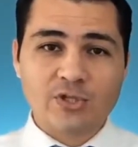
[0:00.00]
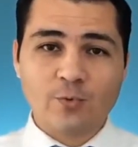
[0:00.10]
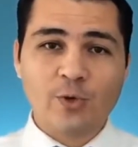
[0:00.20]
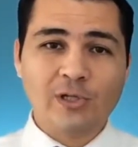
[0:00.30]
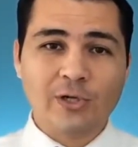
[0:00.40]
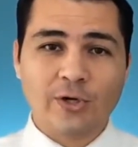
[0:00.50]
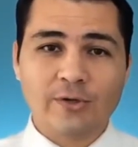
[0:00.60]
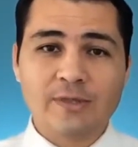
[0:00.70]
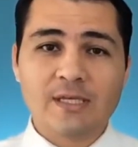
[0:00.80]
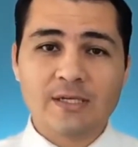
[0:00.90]
you will
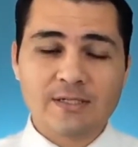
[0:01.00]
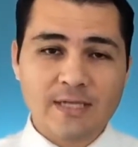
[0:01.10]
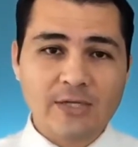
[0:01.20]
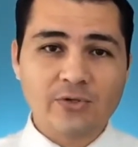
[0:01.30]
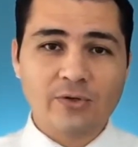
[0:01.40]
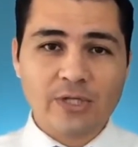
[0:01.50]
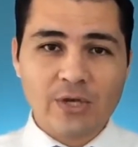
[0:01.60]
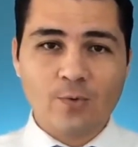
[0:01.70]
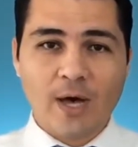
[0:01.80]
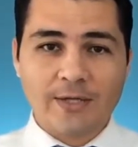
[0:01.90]
learn the essential
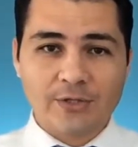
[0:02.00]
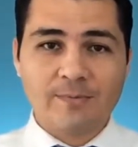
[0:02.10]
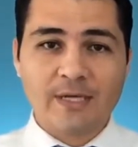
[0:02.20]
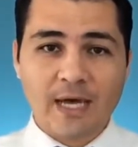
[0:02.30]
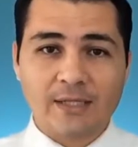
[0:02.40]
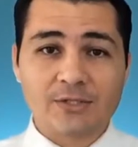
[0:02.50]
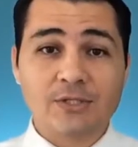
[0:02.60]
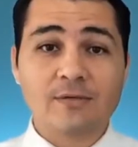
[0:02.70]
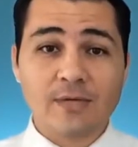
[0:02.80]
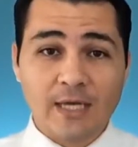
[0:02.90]
DUI
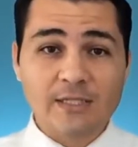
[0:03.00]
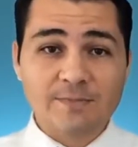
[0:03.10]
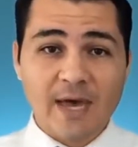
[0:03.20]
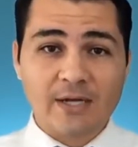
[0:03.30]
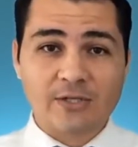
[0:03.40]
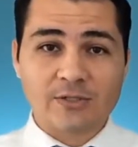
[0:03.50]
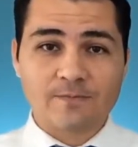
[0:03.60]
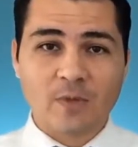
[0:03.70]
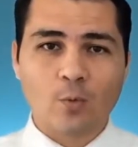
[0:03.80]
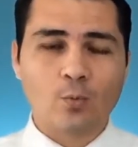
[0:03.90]
terminology in Spanish,
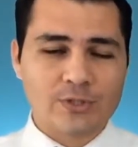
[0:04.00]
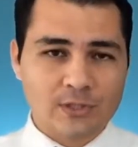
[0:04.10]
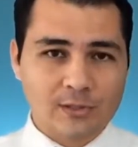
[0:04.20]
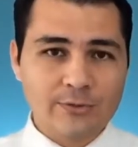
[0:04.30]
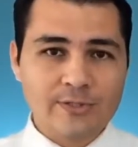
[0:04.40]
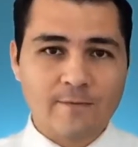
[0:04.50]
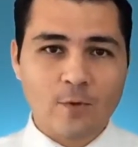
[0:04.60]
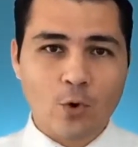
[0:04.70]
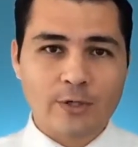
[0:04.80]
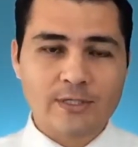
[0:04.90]
which includes, of
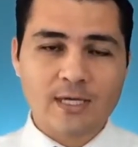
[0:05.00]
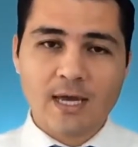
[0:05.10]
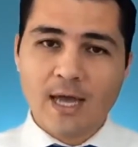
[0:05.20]
course,